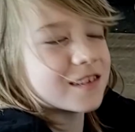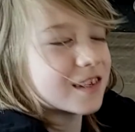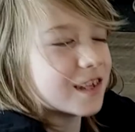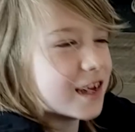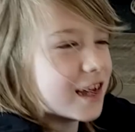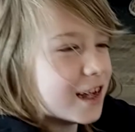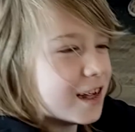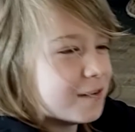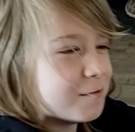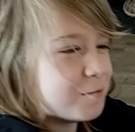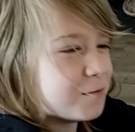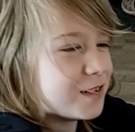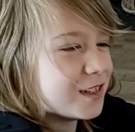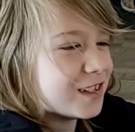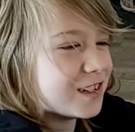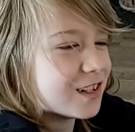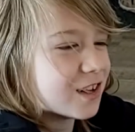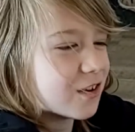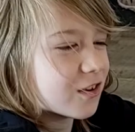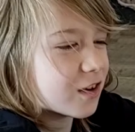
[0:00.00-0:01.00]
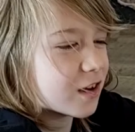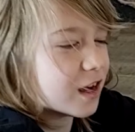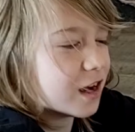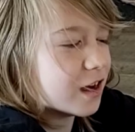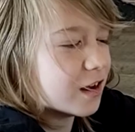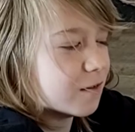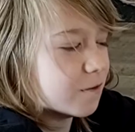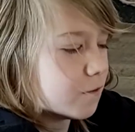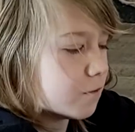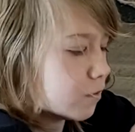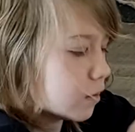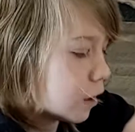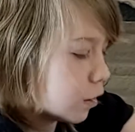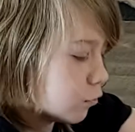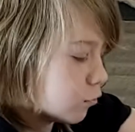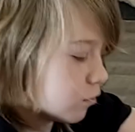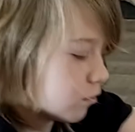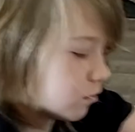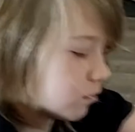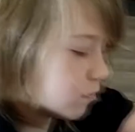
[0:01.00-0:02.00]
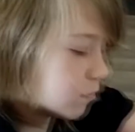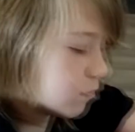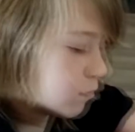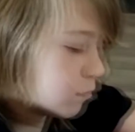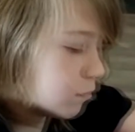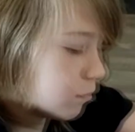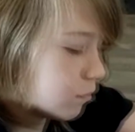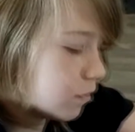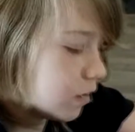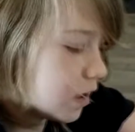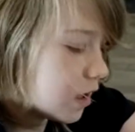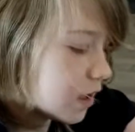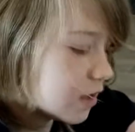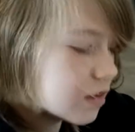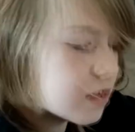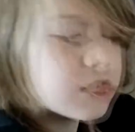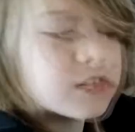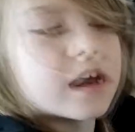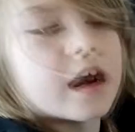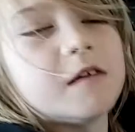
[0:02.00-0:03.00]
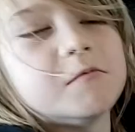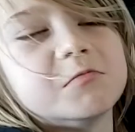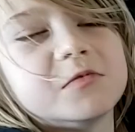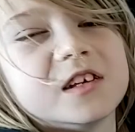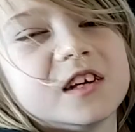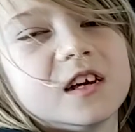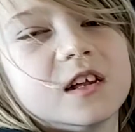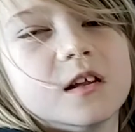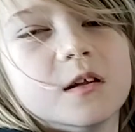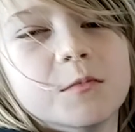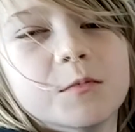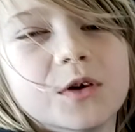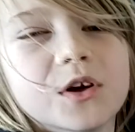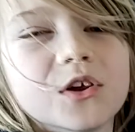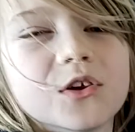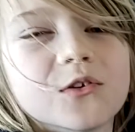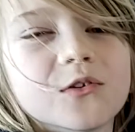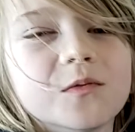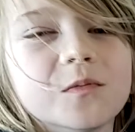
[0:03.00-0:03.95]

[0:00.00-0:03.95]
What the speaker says: Empty soda can float because it's empty in the middle.